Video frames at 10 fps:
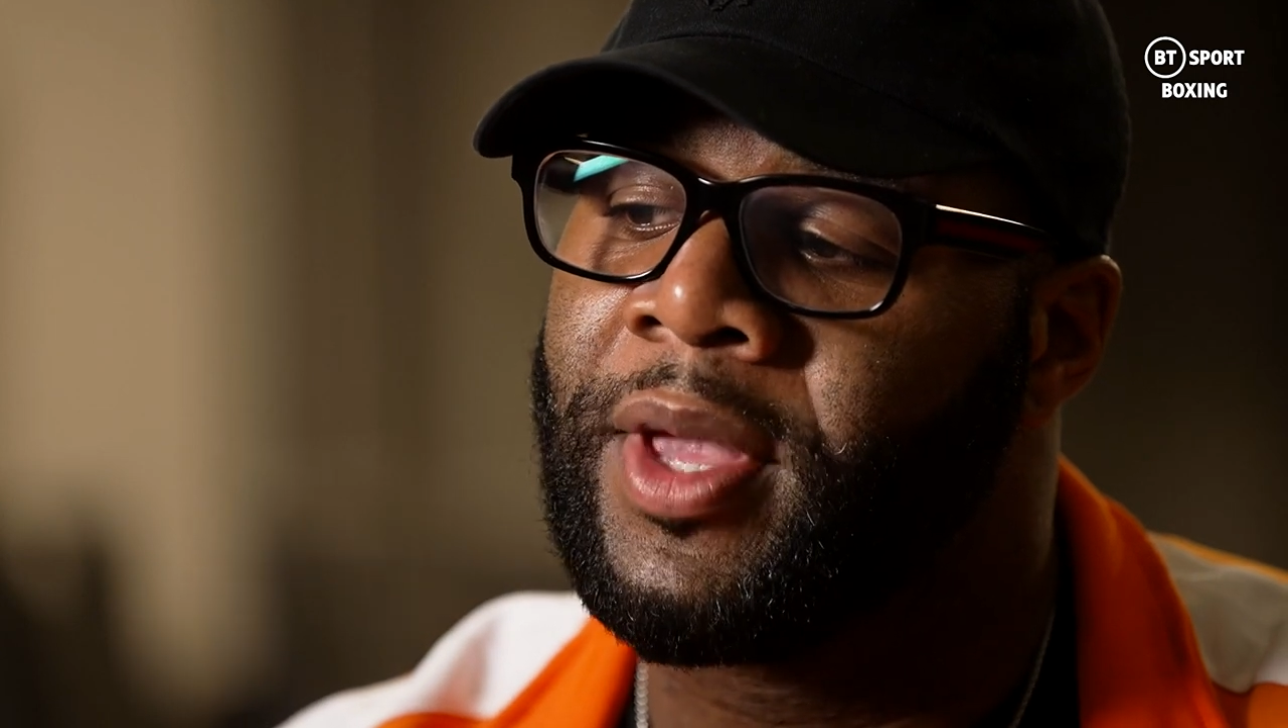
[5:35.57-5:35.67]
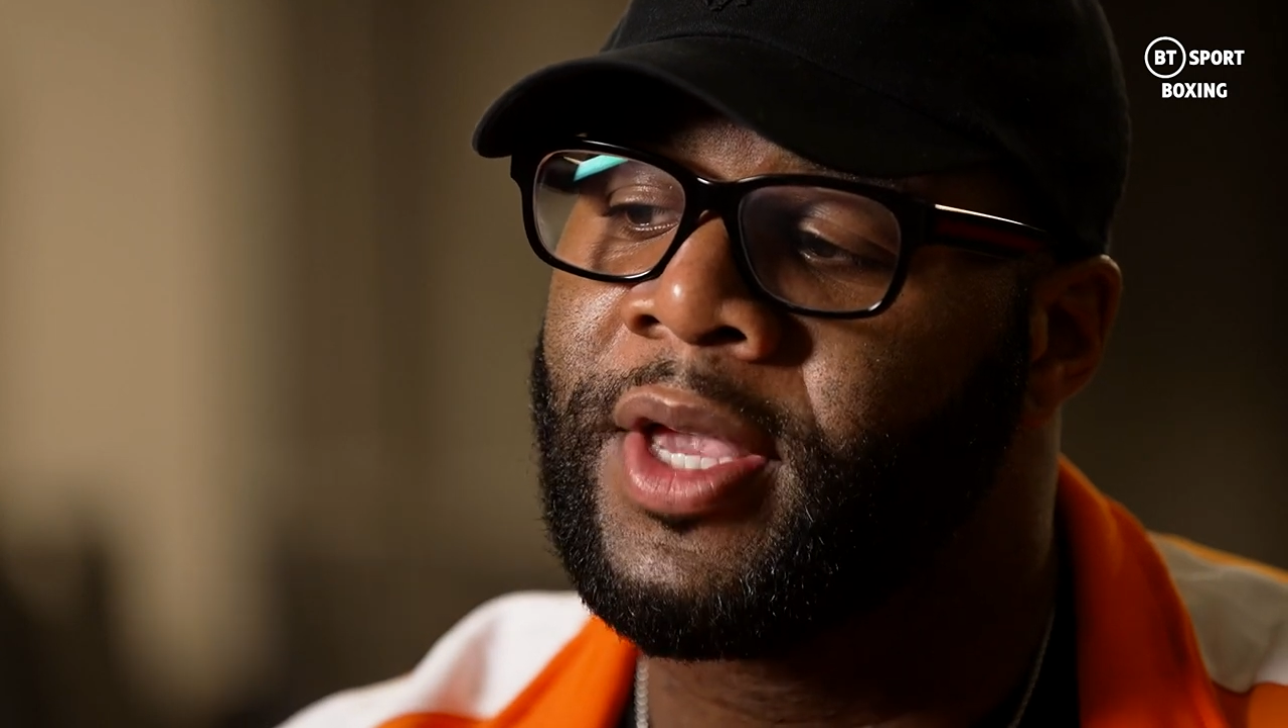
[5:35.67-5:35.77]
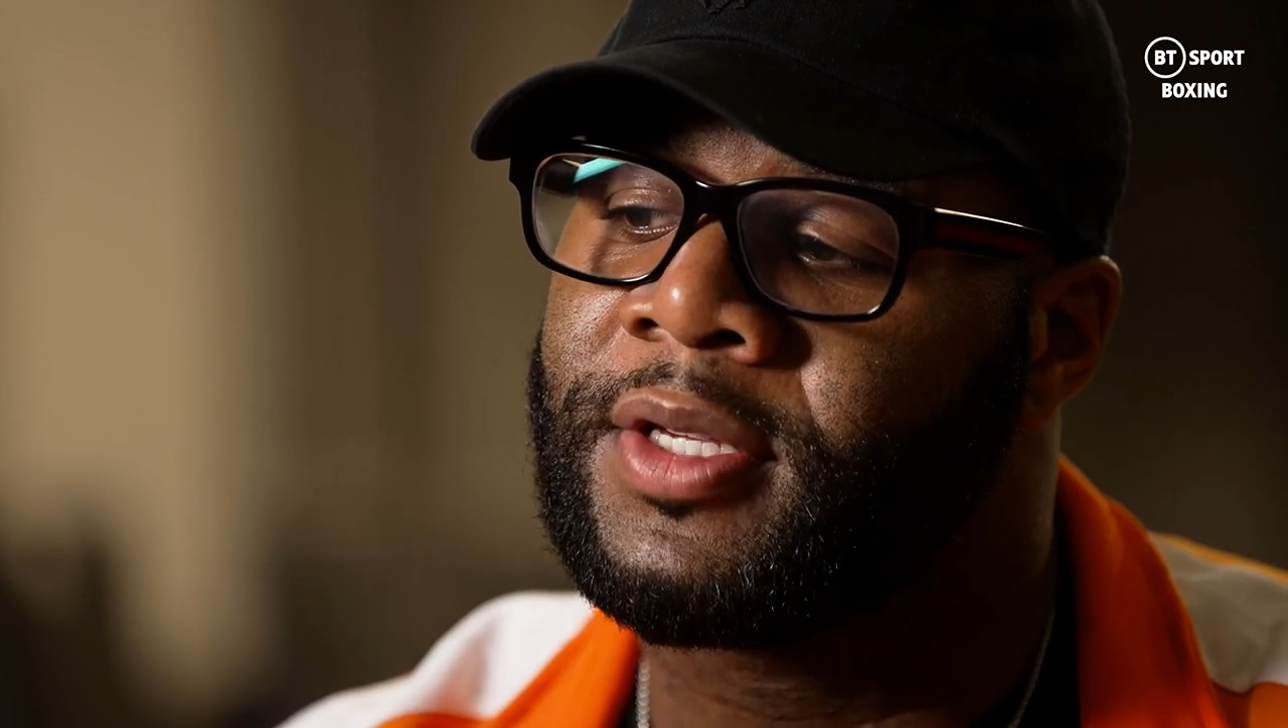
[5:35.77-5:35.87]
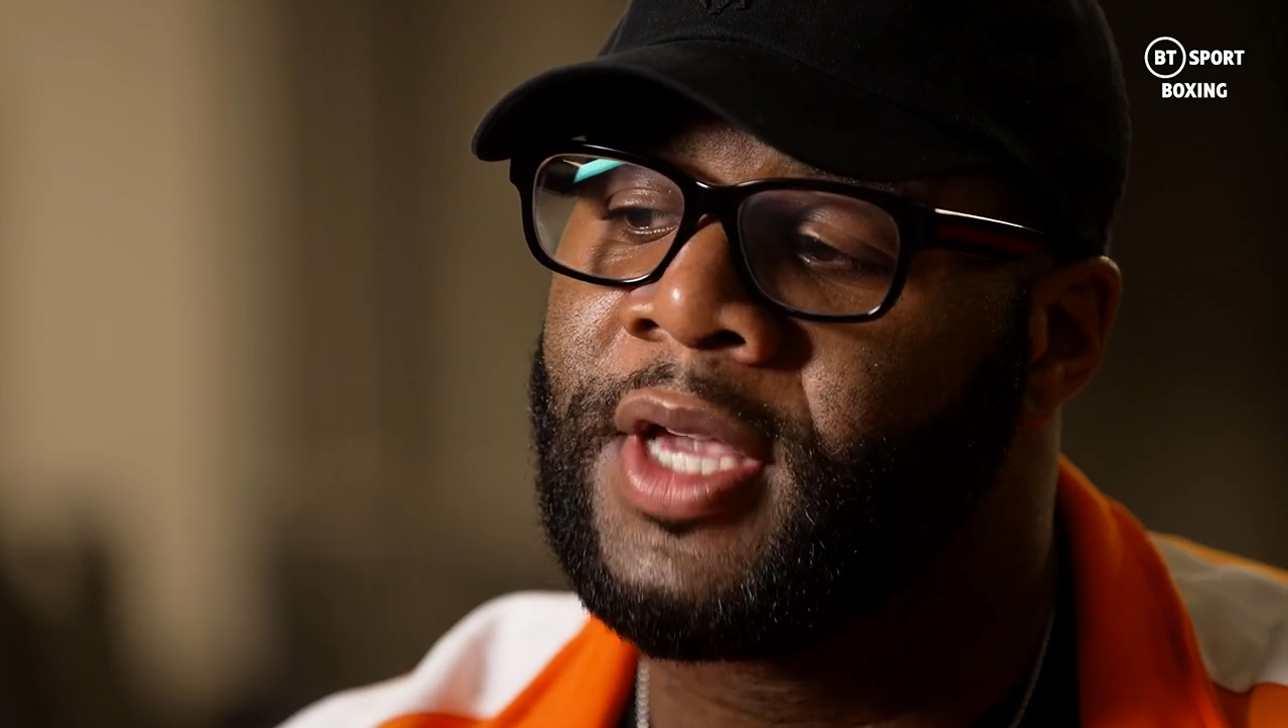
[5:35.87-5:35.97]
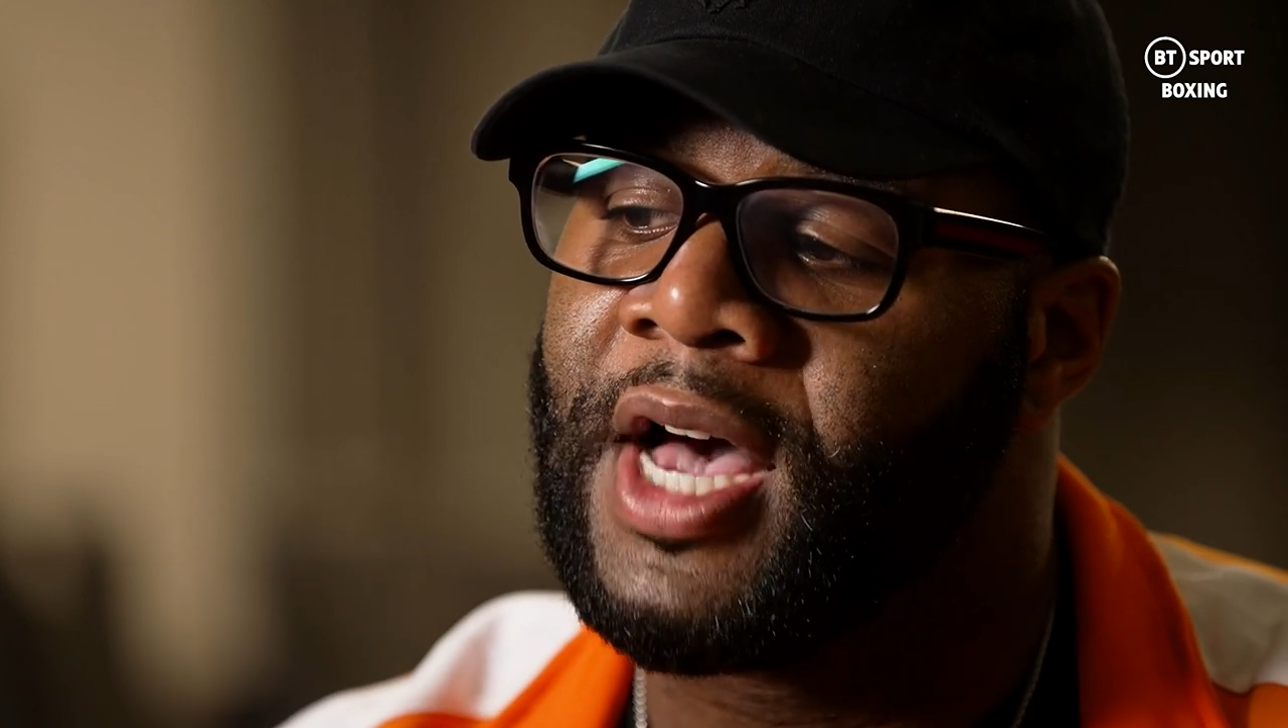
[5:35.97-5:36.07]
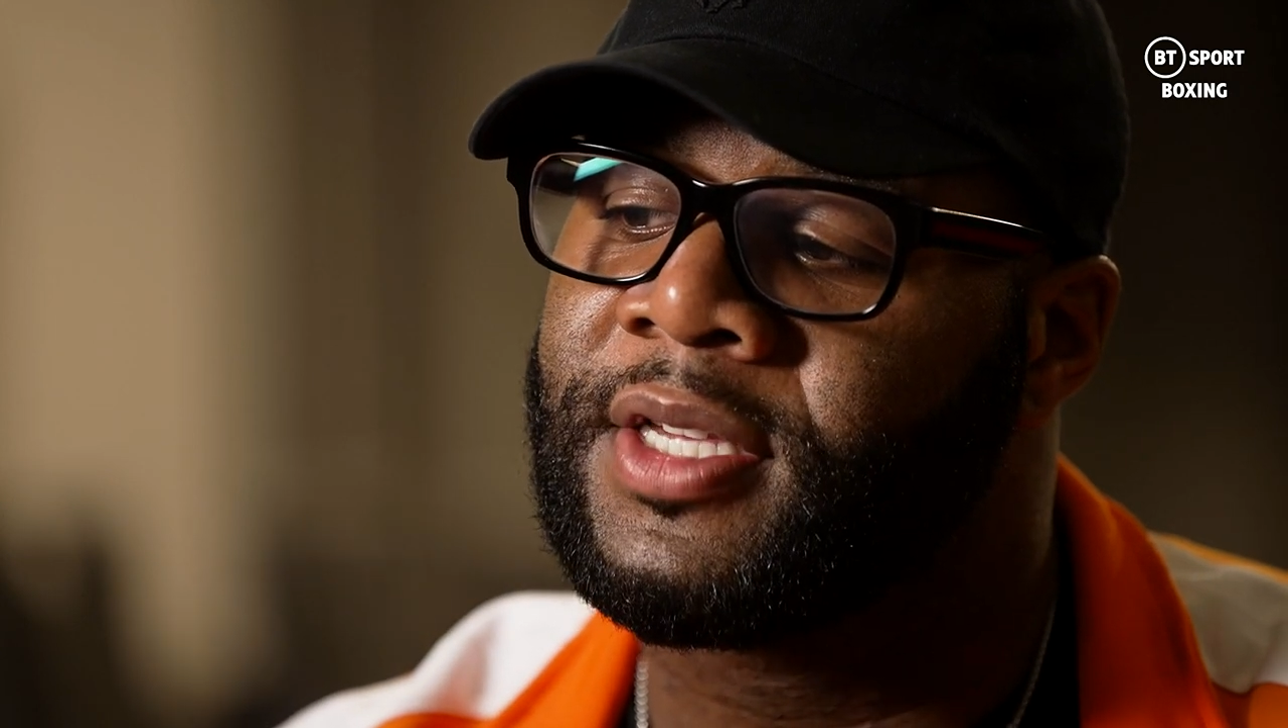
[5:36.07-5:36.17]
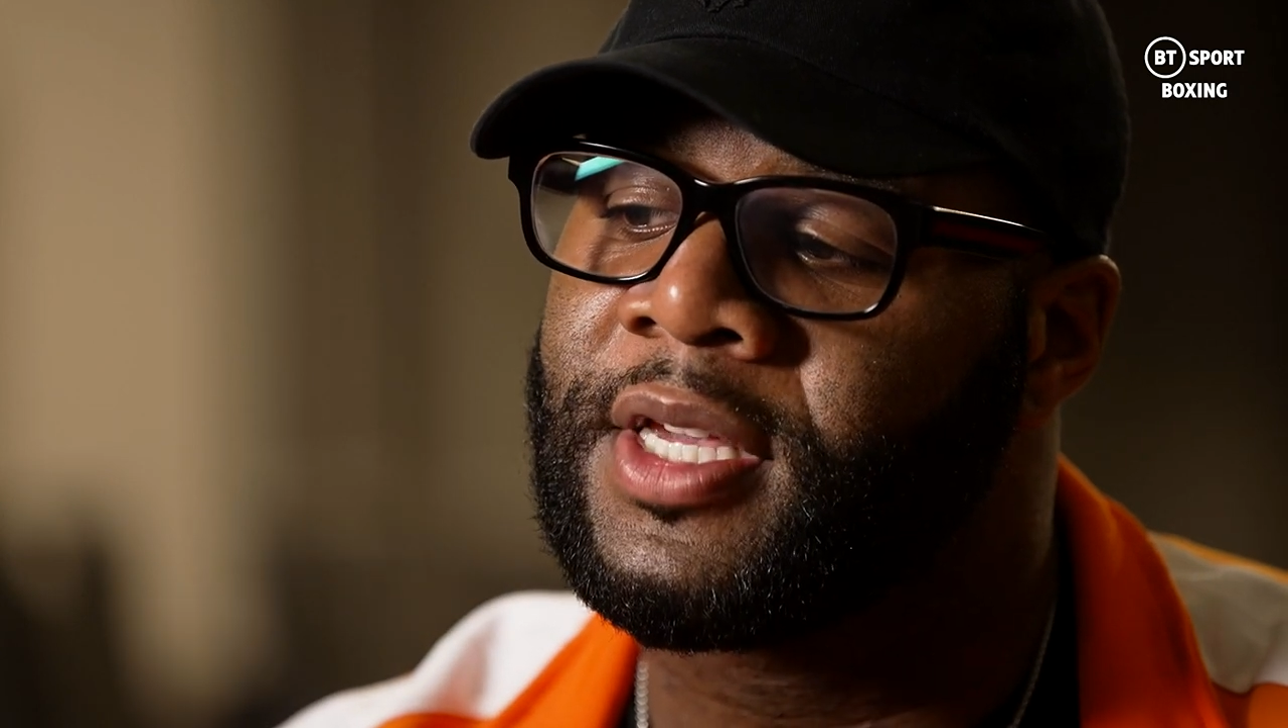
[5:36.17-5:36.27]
biggest guys